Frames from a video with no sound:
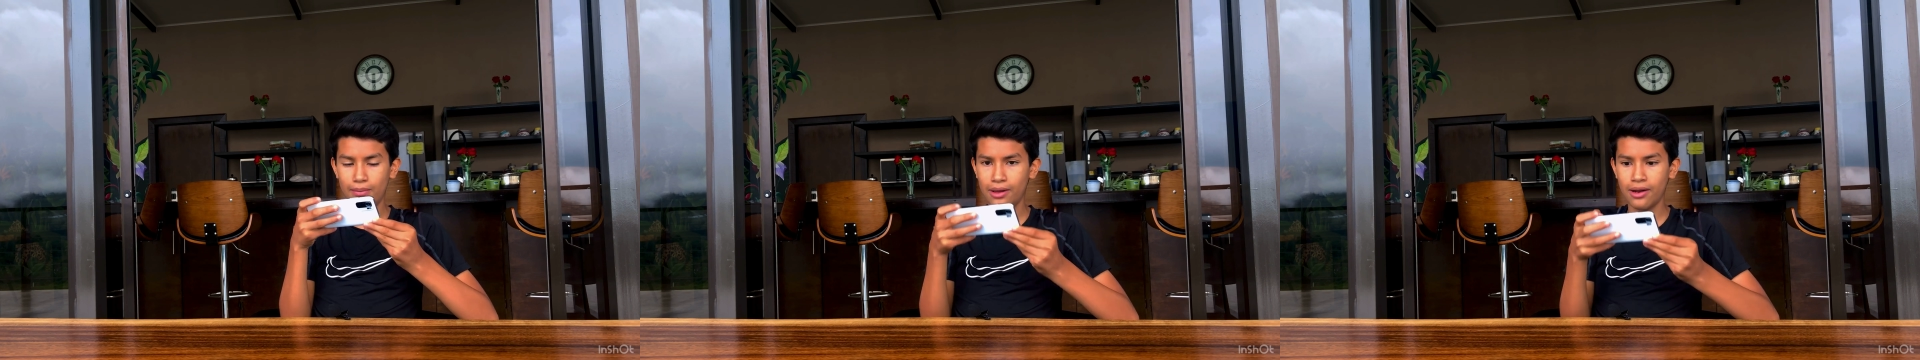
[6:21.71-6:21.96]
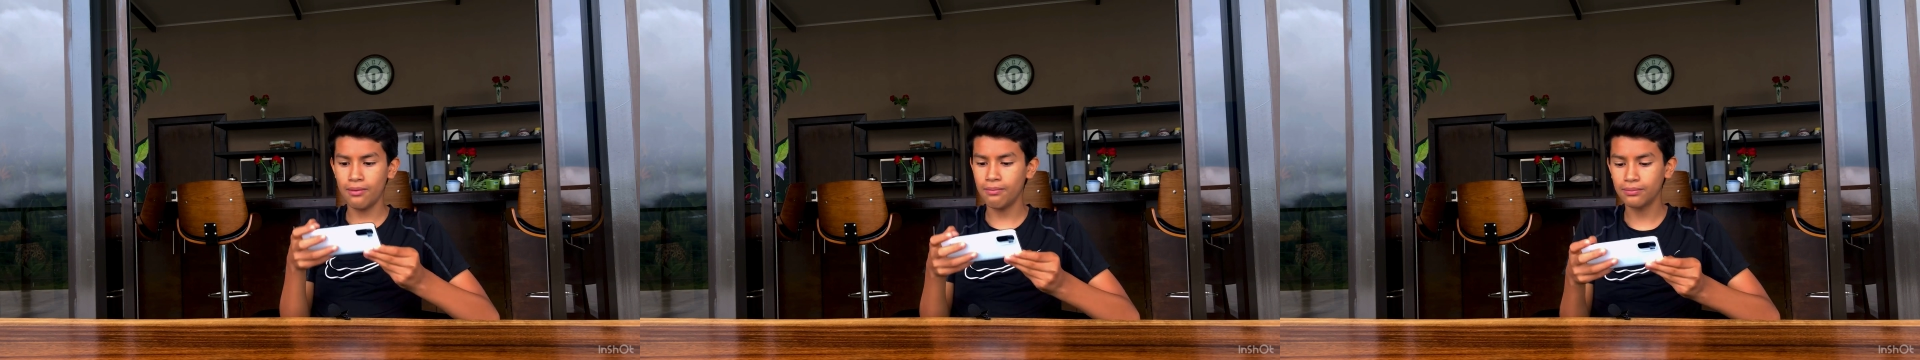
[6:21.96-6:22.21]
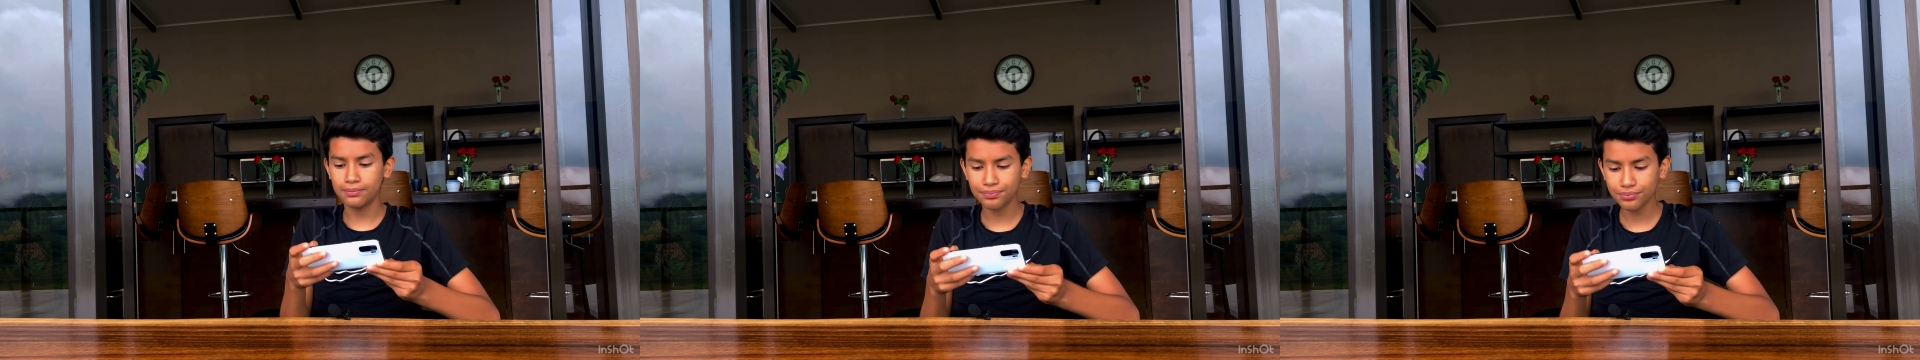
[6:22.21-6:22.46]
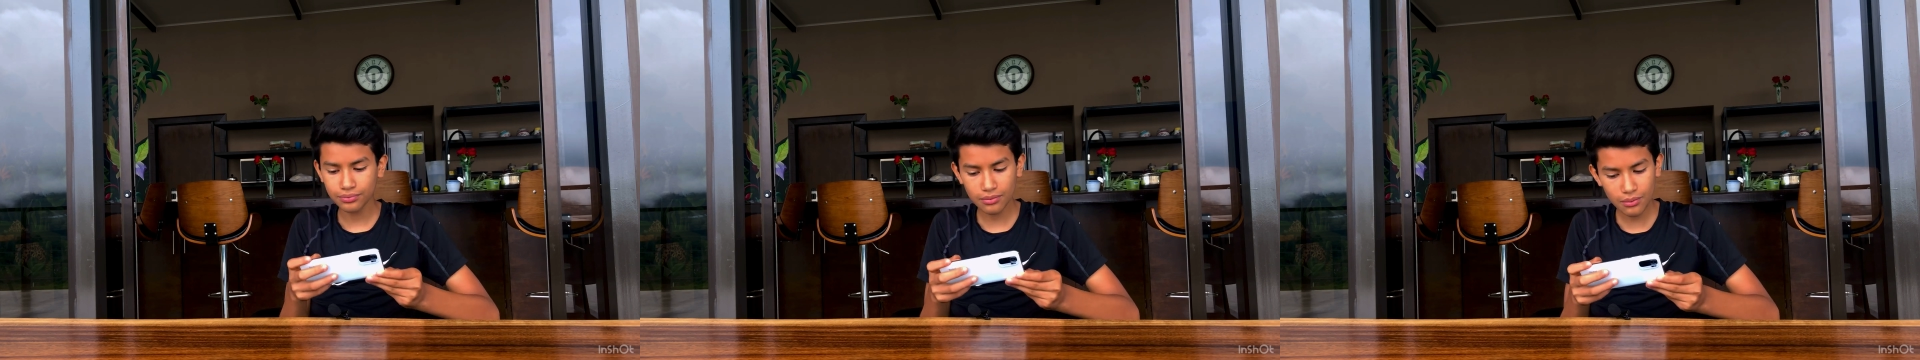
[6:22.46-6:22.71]
But
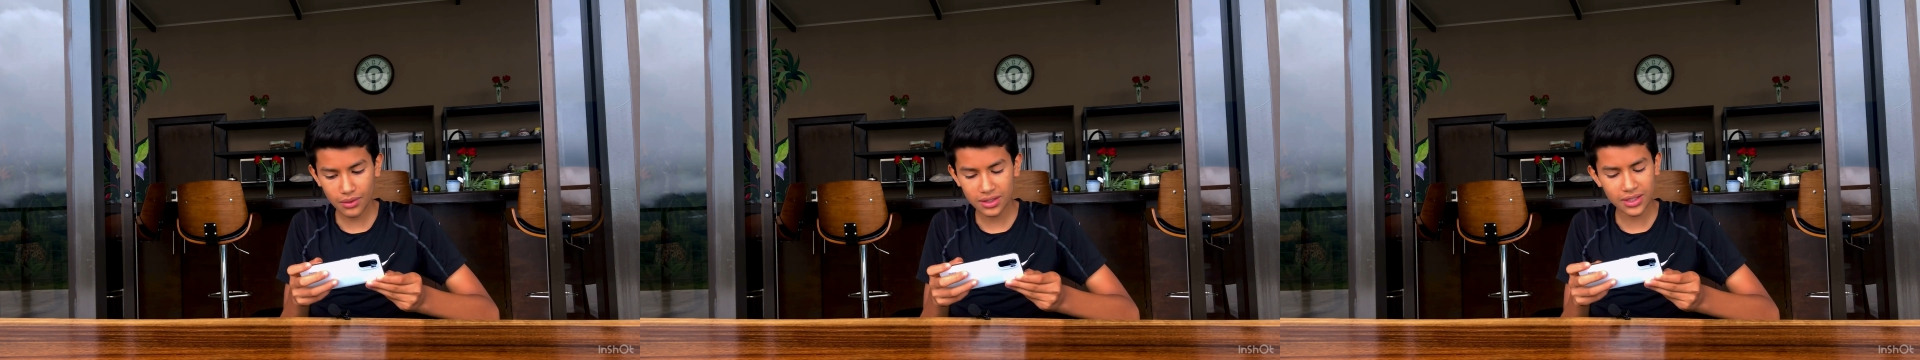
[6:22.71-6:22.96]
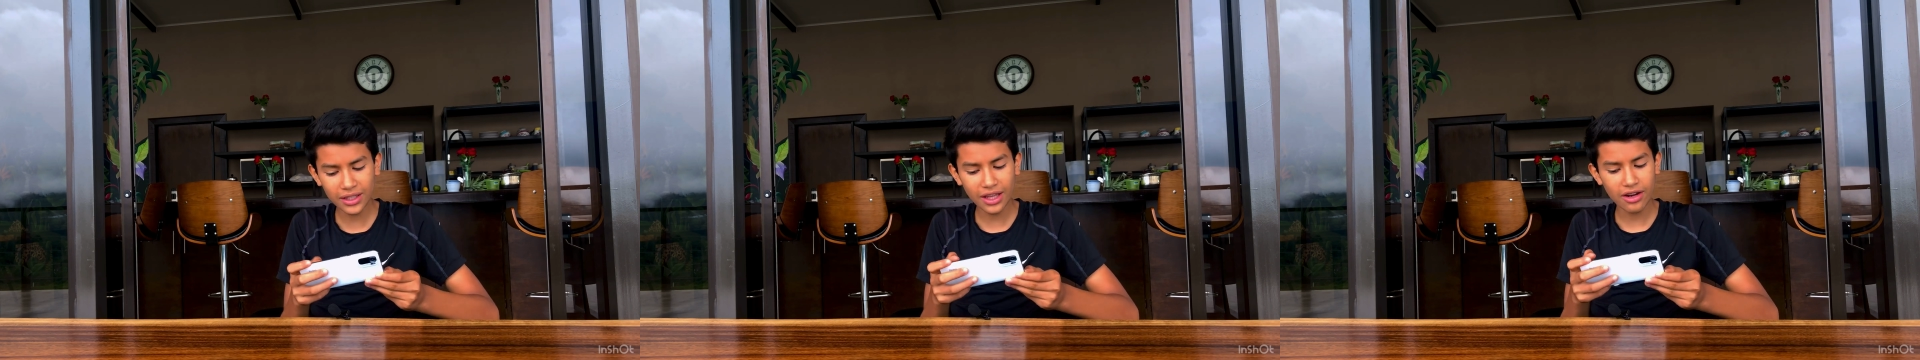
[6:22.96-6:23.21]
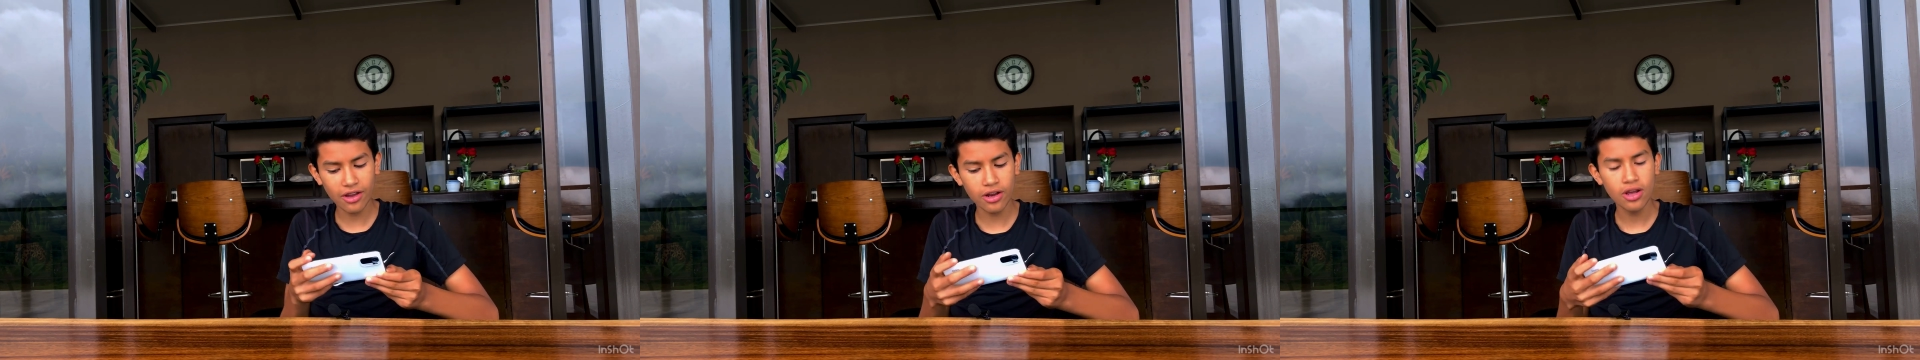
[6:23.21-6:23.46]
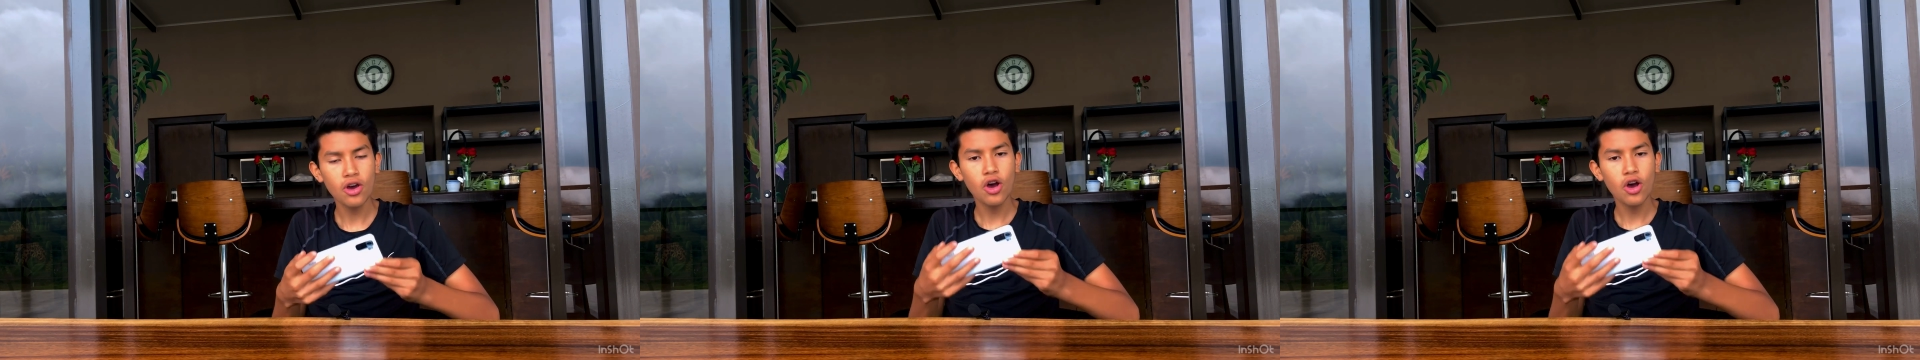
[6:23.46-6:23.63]
it's not that good.